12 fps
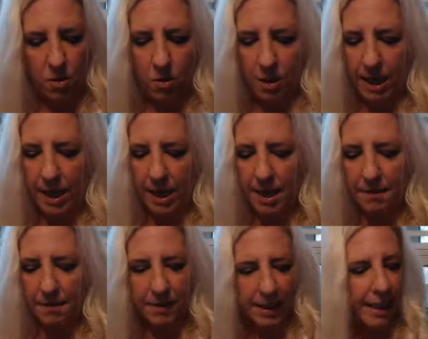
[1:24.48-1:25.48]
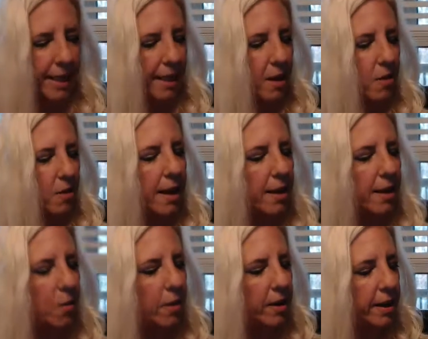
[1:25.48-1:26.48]
Ooh, lovely. Okay,
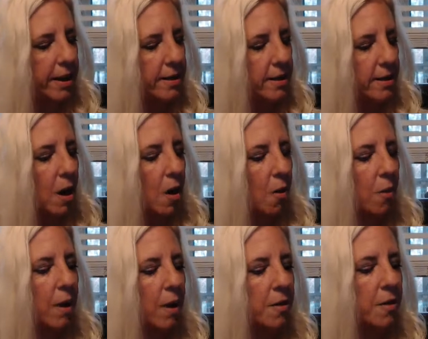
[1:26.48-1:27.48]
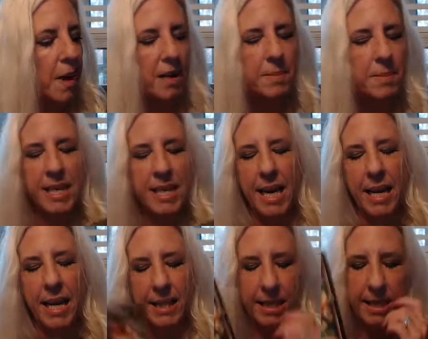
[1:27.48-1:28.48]
Aquarius. Well, the bottom of the
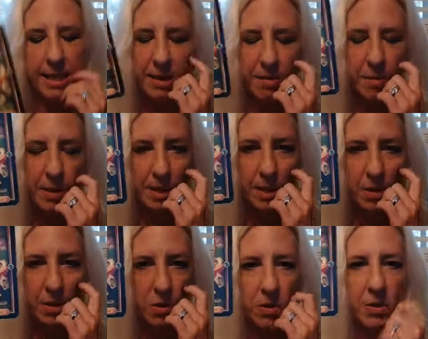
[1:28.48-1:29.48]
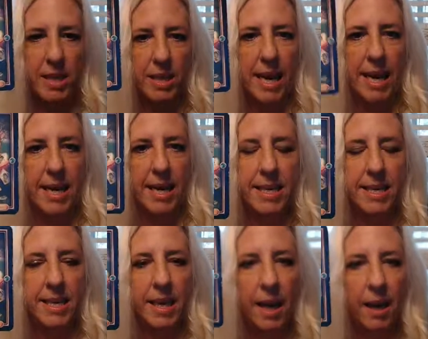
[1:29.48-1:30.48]
deck is the Ten of Pentacles,
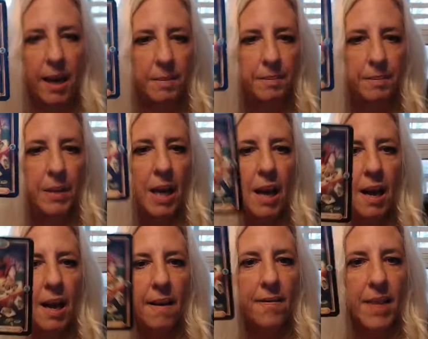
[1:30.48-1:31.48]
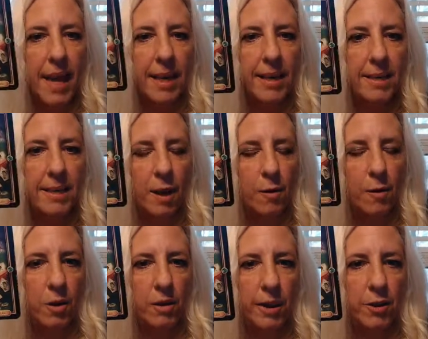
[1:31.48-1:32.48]
and um, that is the
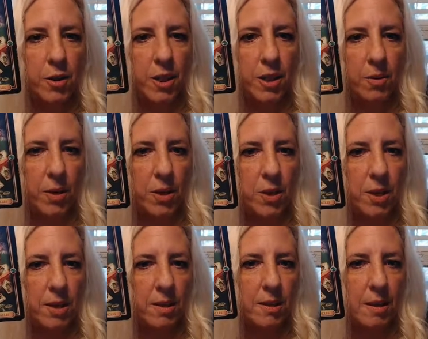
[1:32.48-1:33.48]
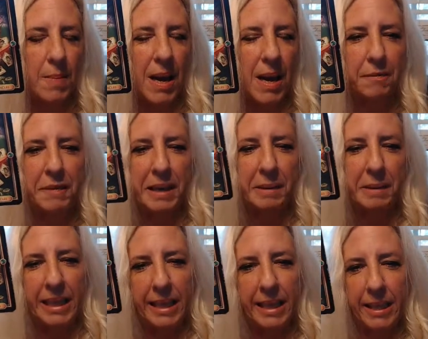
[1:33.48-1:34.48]
overall energy, which is about
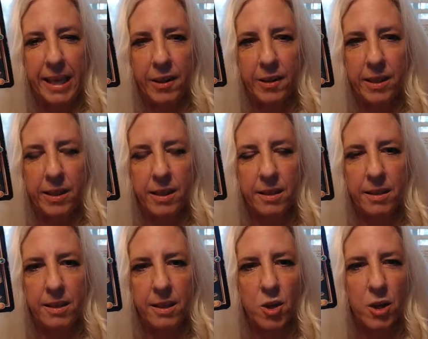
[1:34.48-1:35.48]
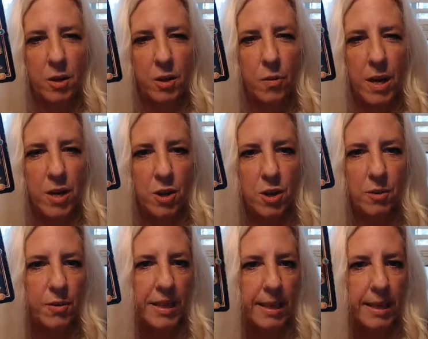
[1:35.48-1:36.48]
family and inheritance and
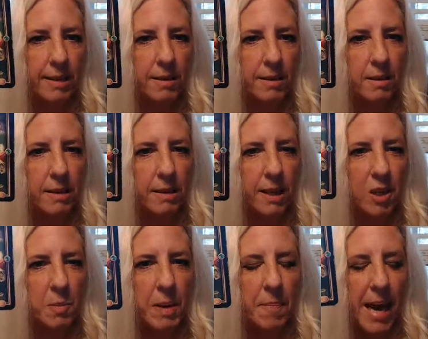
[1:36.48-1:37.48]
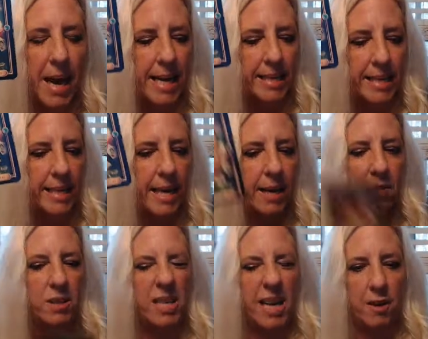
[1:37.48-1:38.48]
generational things, things being passed
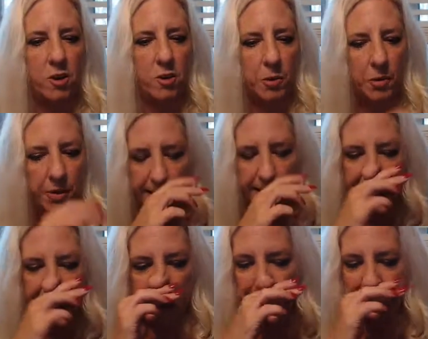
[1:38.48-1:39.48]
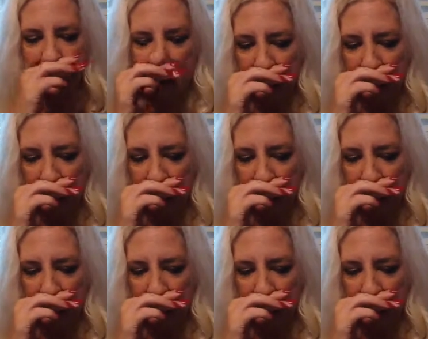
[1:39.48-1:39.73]
down, tangible things.